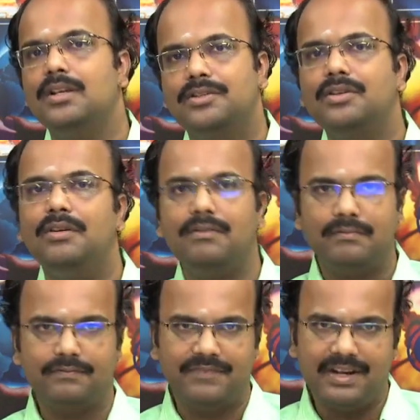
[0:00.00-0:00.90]

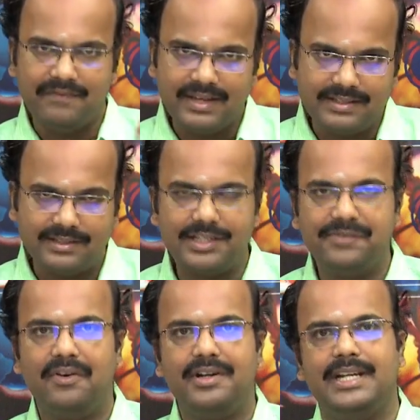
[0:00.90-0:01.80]
So, when we
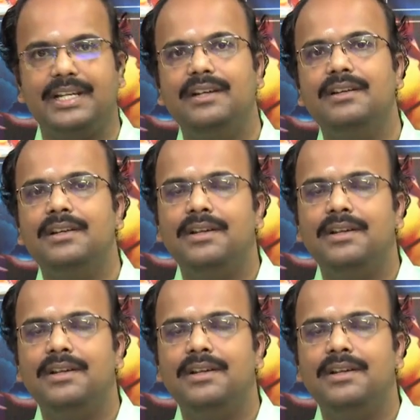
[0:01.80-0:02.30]
search for data